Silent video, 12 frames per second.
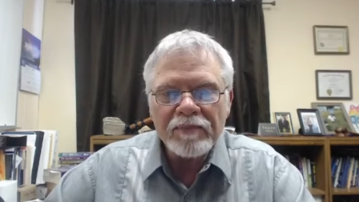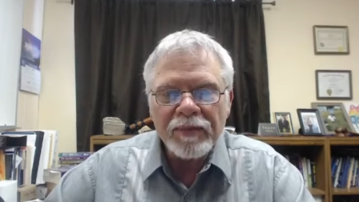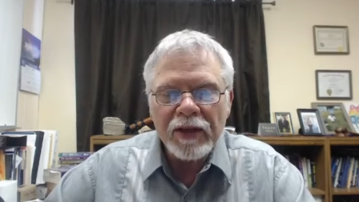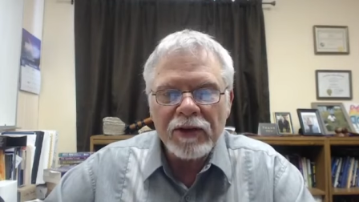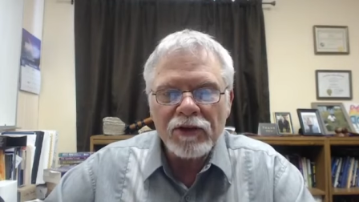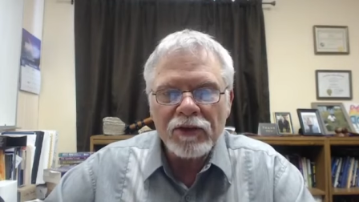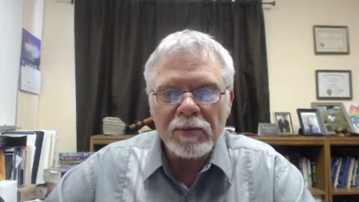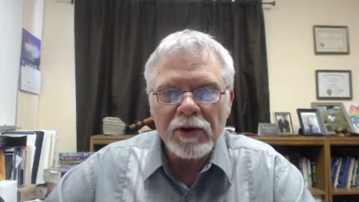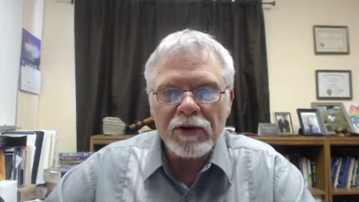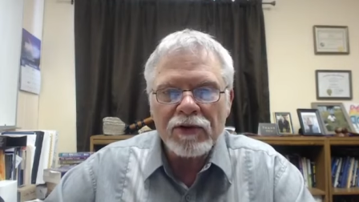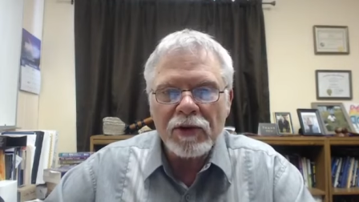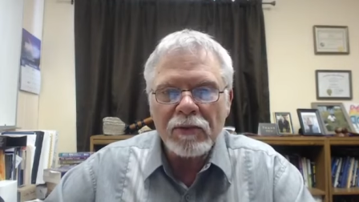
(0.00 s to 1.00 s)
In the
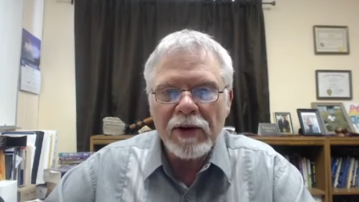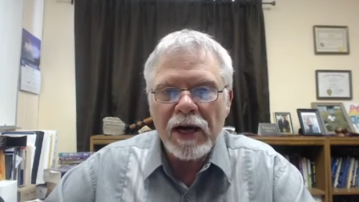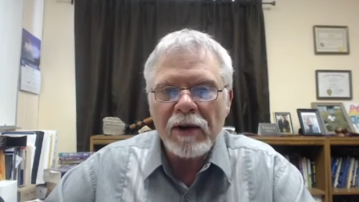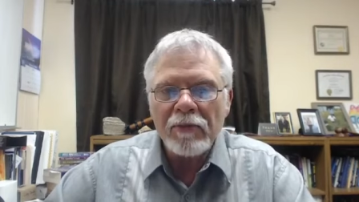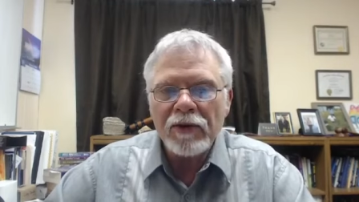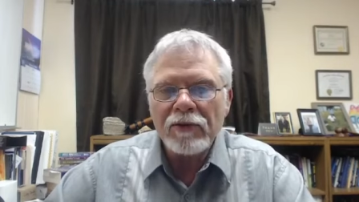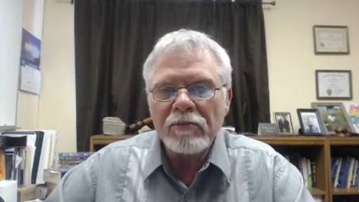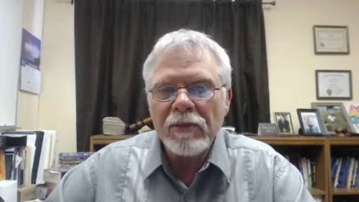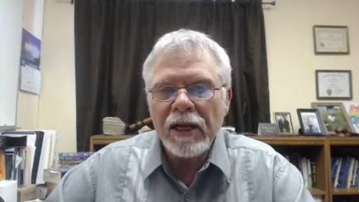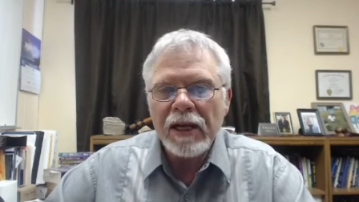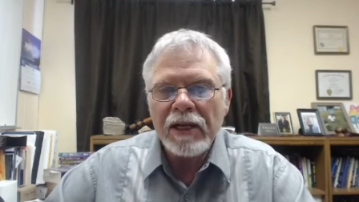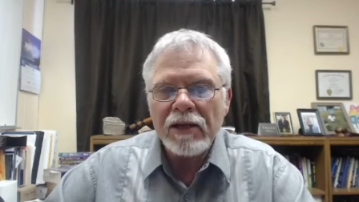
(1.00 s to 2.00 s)
spiritual realm, there's
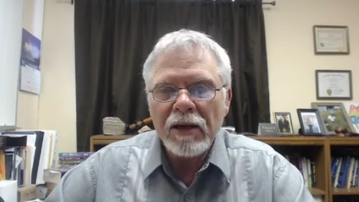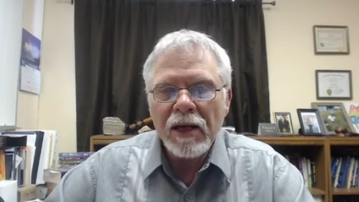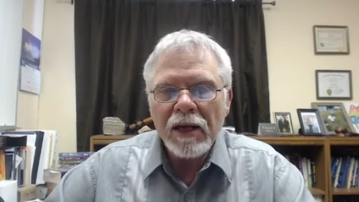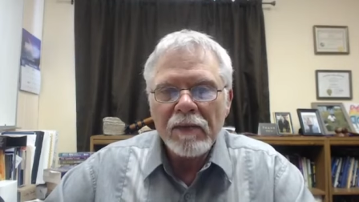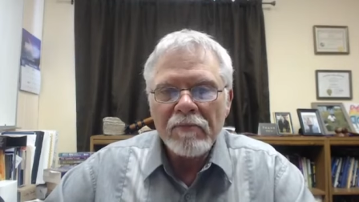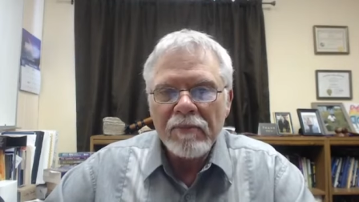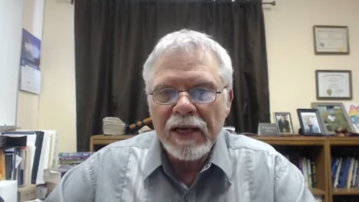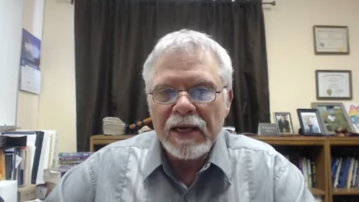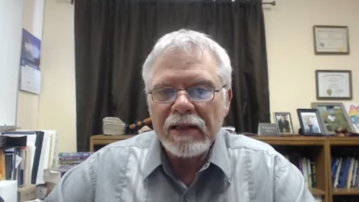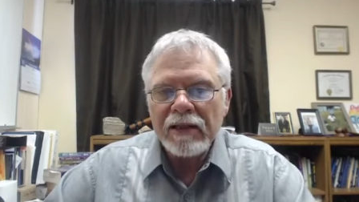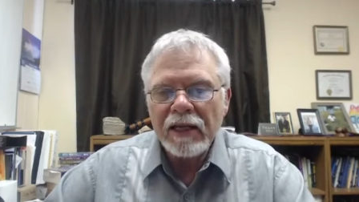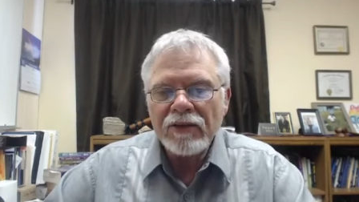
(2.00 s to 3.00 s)
many many
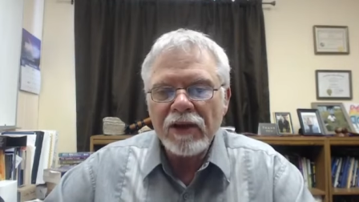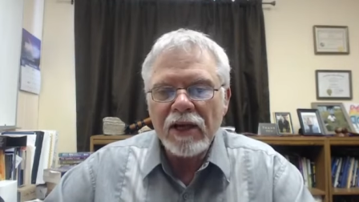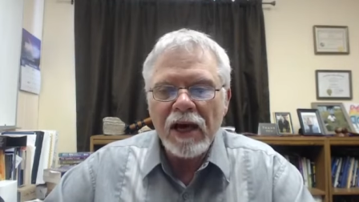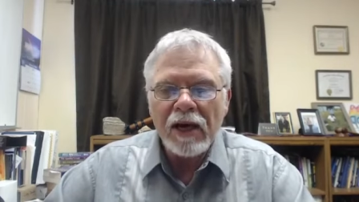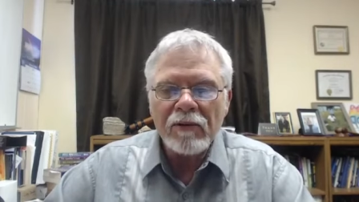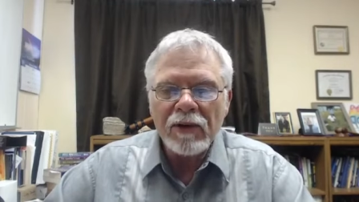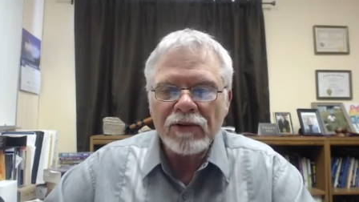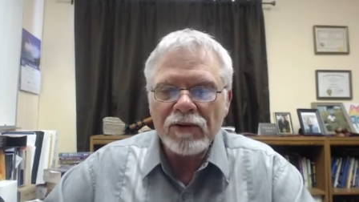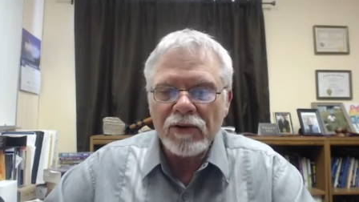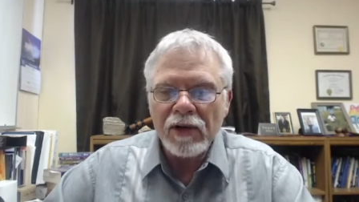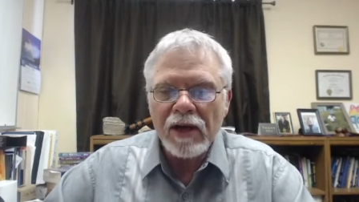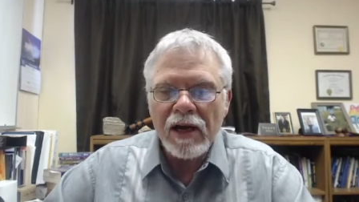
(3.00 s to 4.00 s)
things that God wants
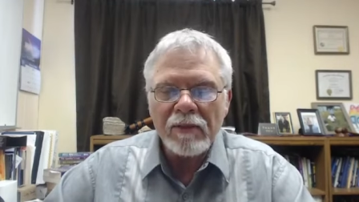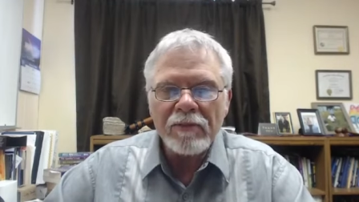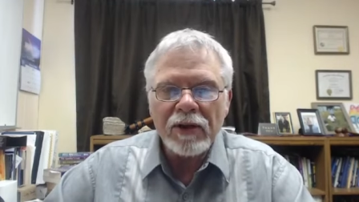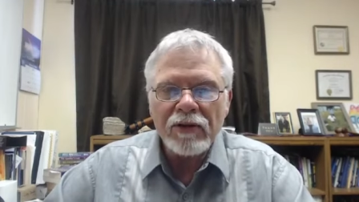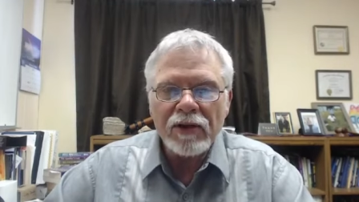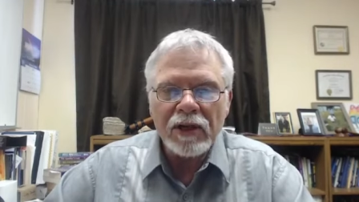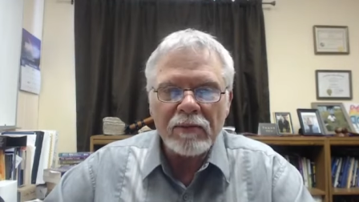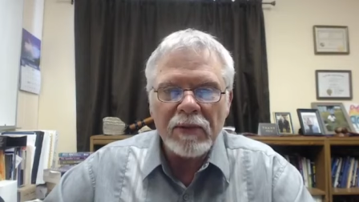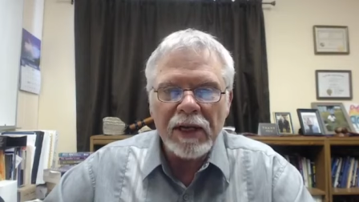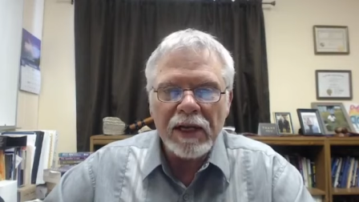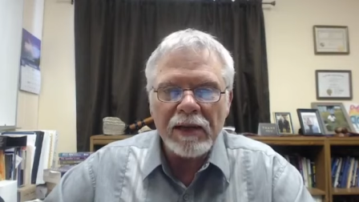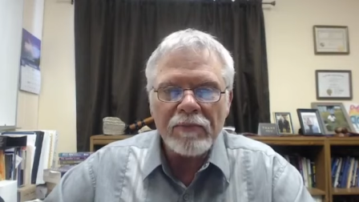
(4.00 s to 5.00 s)
to accomplish in a
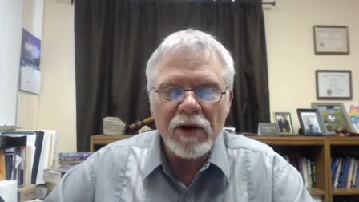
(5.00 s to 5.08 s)
meeting.